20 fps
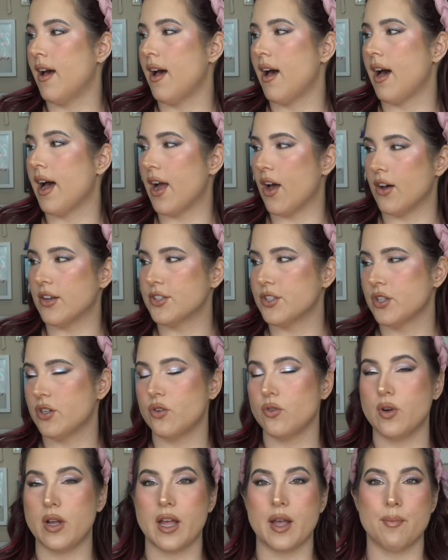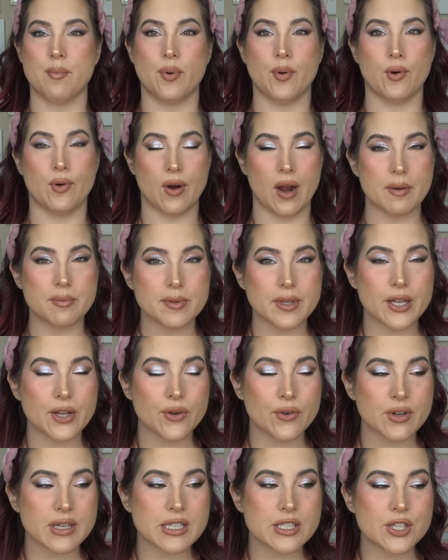I also am probably
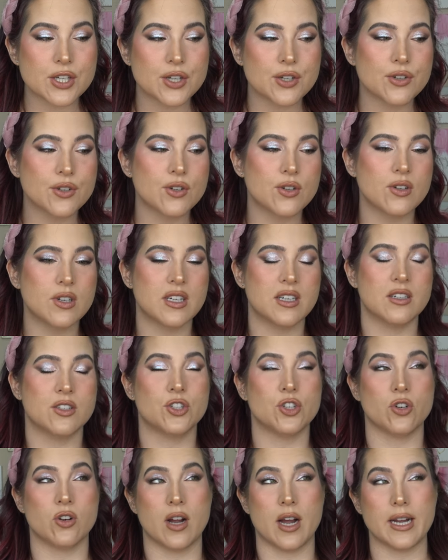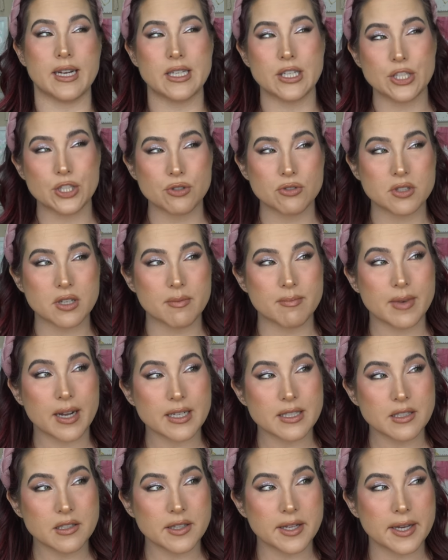going to try to use up
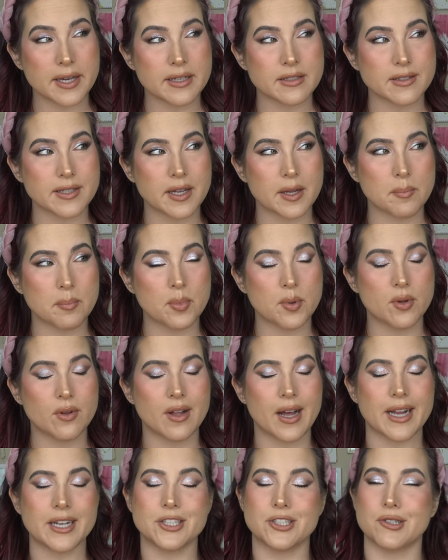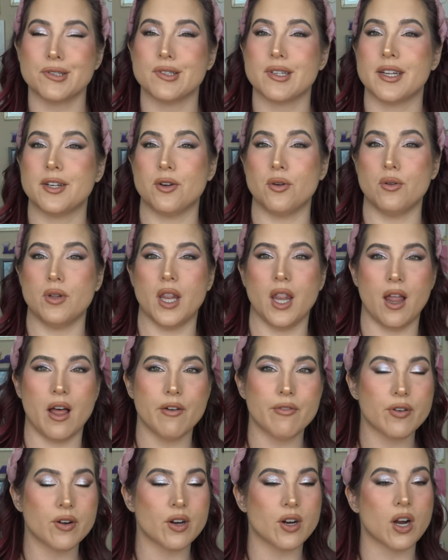my Delina sample. I don't
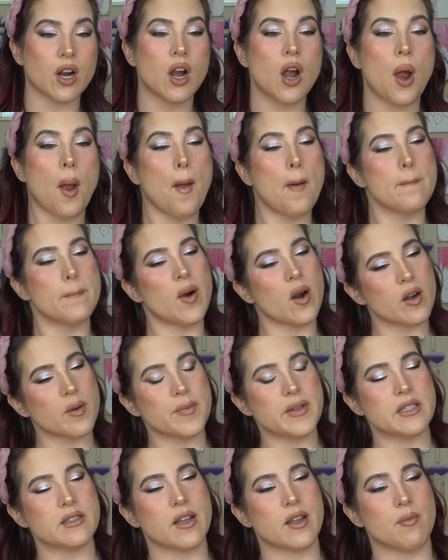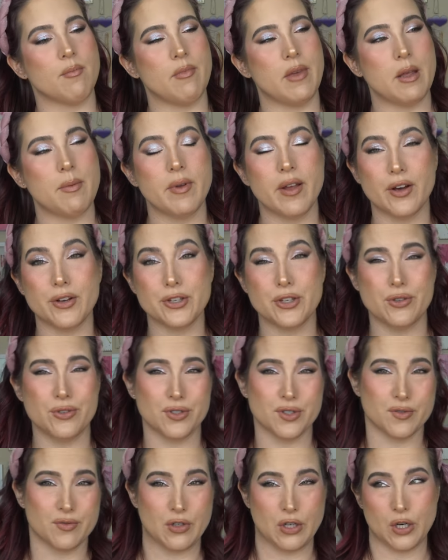love her. Part of me is like, maybe I'll
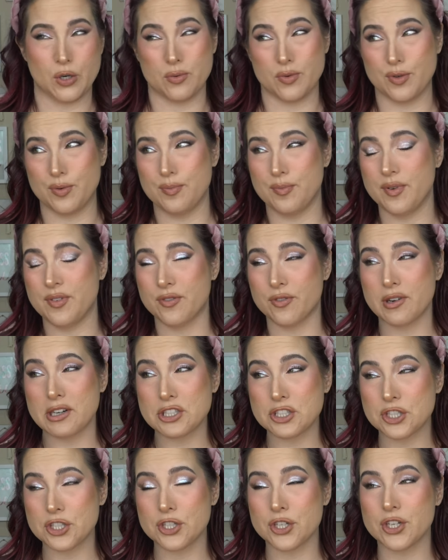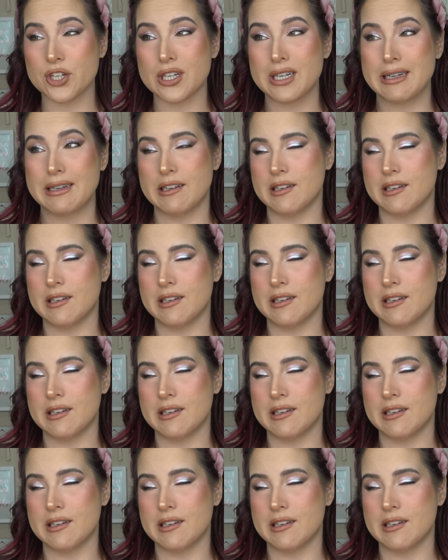use her for a room freshener,